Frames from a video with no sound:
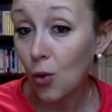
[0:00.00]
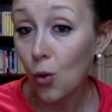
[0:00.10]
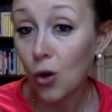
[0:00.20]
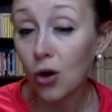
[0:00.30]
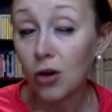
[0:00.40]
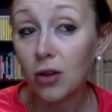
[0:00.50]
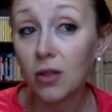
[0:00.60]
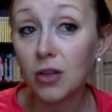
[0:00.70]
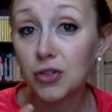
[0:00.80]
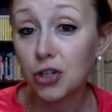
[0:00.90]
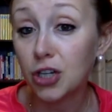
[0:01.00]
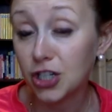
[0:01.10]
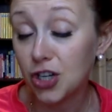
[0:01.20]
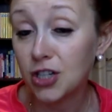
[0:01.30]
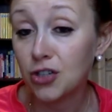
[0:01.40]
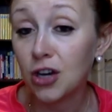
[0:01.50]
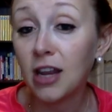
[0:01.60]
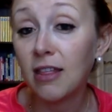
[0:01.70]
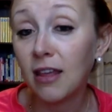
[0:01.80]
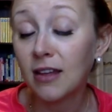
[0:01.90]
or those traditions or
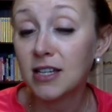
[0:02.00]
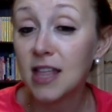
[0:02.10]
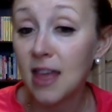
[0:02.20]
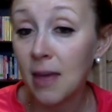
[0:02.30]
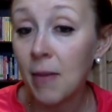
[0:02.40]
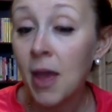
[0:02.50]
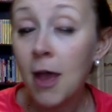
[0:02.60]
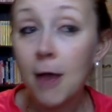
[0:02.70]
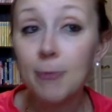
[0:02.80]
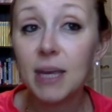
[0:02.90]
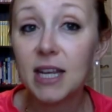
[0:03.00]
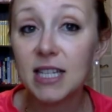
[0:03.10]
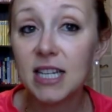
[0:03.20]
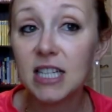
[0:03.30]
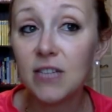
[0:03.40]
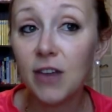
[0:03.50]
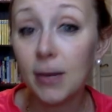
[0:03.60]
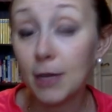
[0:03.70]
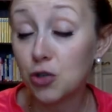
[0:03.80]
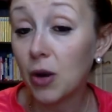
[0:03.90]
anything to them, because it is very
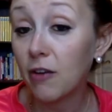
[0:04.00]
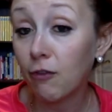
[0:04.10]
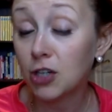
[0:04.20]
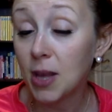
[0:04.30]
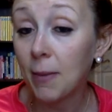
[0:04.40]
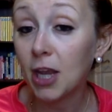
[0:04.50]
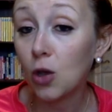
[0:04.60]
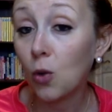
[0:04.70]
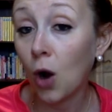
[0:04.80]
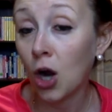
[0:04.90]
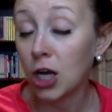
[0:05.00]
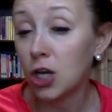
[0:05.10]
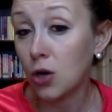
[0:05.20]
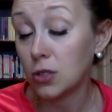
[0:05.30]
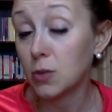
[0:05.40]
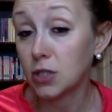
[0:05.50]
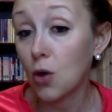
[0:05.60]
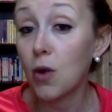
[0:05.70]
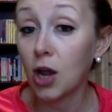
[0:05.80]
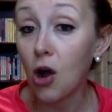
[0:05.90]
much written for somebody who already knows what's
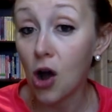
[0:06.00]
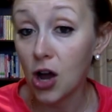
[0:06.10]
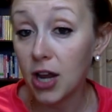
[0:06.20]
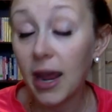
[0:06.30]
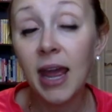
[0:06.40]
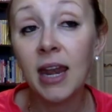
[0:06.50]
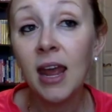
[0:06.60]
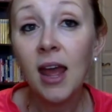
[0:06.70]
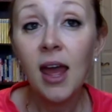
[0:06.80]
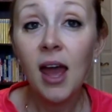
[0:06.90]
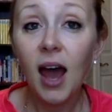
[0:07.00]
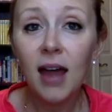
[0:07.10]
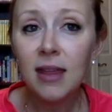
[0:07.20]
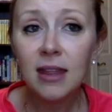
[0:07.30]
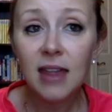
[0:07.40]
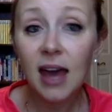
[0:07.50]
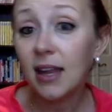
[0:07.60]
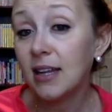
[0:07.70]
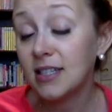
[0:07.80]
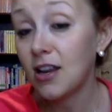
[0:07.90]
going on. And I think that
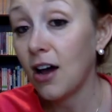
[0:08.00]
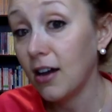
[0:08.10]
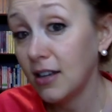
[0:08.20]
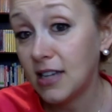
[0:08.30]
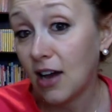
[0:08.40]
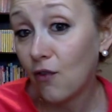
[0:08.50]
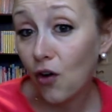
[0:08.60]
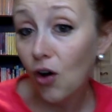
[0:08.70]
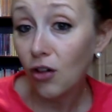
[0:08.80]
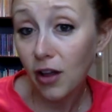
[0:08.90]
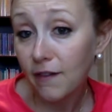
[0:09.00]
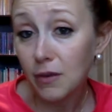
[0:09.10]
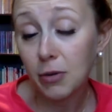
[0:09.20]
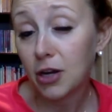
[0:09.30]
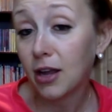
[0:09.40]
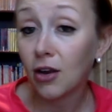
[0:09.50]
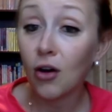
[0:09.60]
is not a downfall of the book at